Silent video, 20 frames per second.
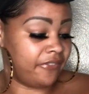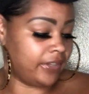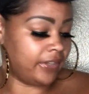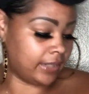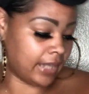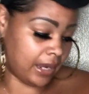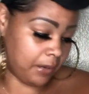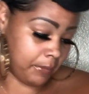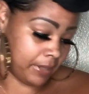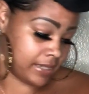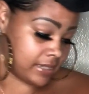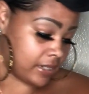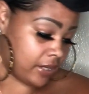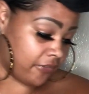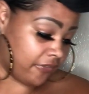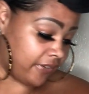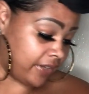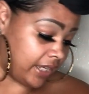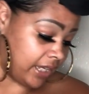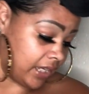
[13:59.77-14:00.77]
feel like
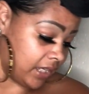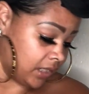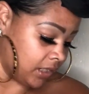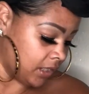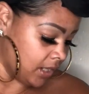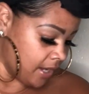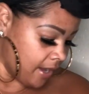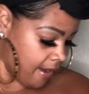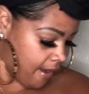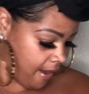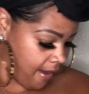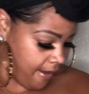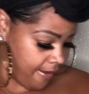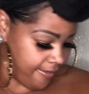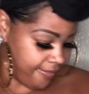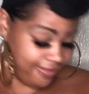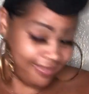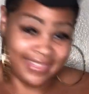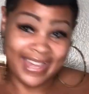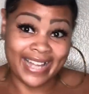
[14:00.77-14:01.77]
myself again.
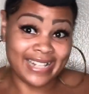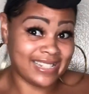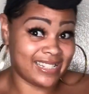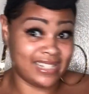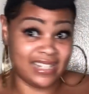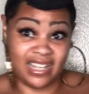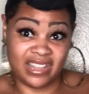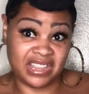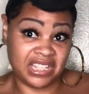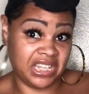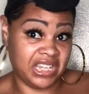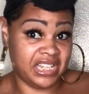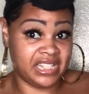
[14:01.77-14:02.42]
That's nothing